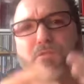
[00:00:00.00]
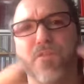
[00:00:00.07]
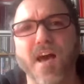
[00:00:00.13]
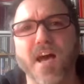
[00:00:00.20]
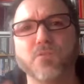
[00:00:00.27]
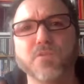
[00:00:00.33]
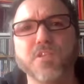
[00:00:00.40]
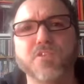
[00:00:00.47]

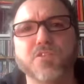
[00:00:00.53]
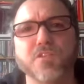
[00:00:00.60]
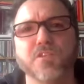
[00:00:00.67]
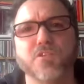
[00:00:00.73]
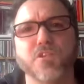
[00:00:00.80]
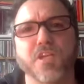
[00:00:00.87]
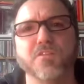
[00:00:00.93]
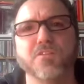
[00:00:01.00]

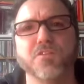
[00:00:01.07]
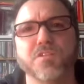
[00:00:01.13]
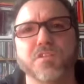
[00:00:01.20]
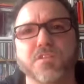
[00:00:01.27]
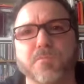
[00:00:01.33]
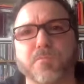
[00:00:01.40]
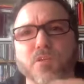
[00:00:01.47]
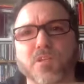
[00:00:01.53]
far-reaching changes
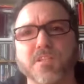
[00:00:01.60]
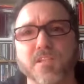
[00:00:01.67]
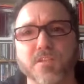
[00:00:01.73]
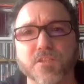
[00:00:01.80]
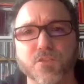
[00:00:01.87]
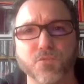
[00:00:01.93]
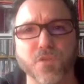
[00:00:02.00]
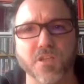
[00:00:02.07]
in the political
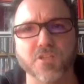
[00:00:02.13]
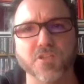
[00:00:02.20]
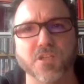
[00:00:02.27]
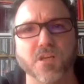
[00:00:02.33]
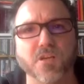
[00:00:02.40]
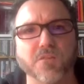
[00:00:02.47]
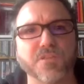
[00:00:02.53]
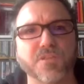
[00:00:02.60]

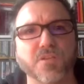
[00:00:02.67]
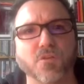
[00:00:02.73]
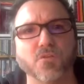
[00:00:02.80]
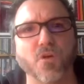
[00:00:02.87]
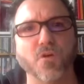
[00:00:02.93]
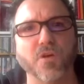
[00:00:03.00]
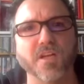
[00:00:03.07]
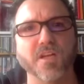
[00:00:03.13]
structure of its own
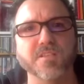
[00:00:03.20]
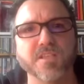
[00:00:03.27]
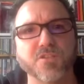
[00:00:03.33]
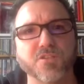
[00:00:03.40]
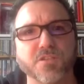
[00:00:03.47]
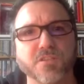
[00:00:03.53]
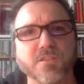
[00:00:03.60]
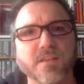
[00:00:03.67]

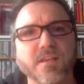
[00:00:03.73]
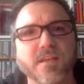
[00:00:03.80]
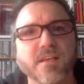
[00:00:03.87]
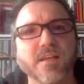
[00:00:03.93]
organization